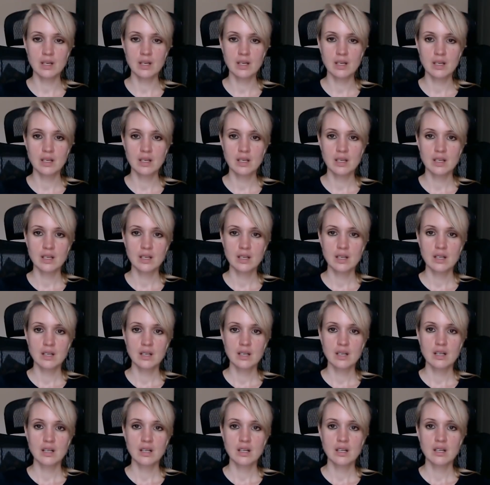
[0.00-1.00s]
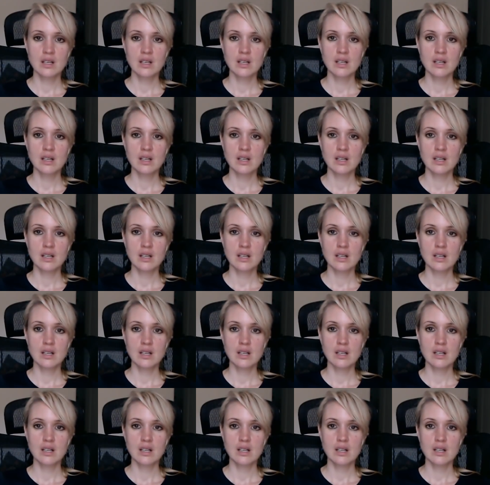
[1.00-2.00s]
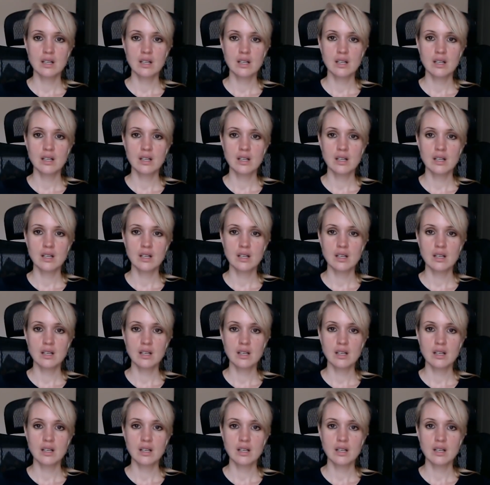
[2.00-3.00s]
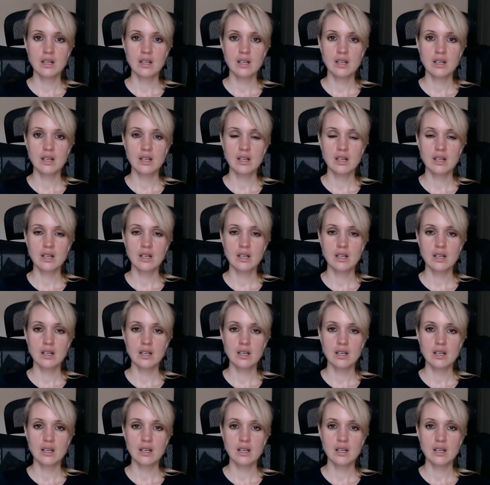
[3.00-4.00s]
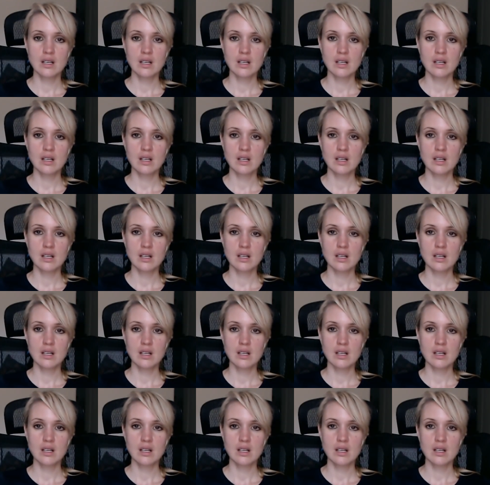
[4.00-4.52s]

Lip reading: (no one is talking)